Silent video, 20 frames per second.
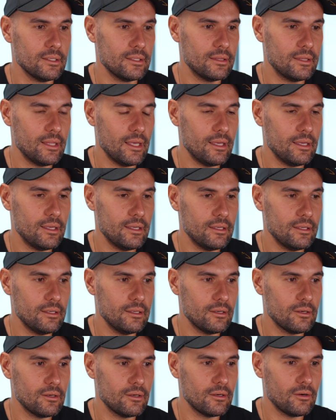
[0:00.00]
they
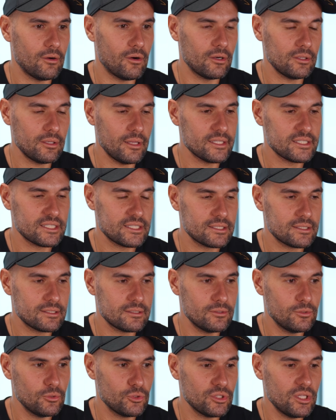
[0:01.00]
are less
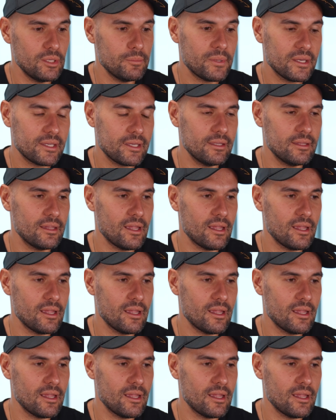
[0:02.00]
usually picky